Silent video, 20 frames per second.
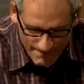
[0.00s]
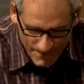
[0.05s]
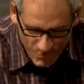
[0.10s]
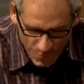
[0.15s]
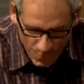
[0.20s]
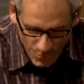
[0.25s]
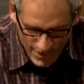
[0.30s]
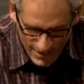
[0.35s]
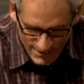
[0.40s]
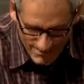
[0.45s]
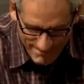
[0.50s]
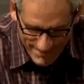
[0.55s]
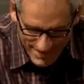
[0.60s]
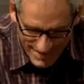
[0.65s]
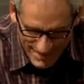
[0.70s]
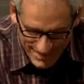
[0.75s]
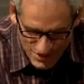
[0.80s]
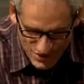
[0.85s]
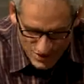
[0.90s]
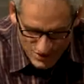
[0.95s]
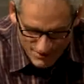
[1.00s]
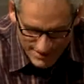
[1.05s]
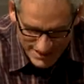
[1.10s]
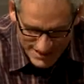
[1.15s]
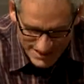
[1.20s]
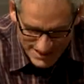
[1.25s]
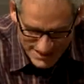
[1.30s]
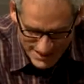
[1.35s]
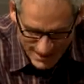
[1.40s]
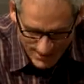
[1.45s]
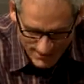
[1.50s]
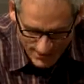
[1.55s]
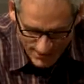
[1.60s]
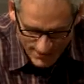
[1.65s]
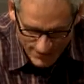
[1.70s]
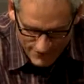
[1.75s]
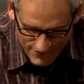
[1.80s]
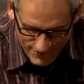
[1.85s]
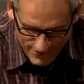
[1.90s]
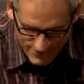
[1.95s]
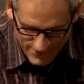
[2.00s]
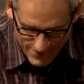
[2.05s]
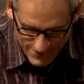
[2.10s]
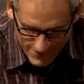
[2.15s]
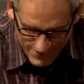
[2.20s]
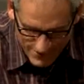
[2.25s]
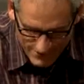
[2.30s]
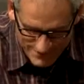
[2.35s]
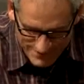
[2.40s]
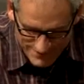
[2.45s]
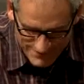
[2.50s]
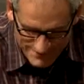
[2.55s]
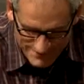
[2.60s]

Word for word: what it means to be separate from you,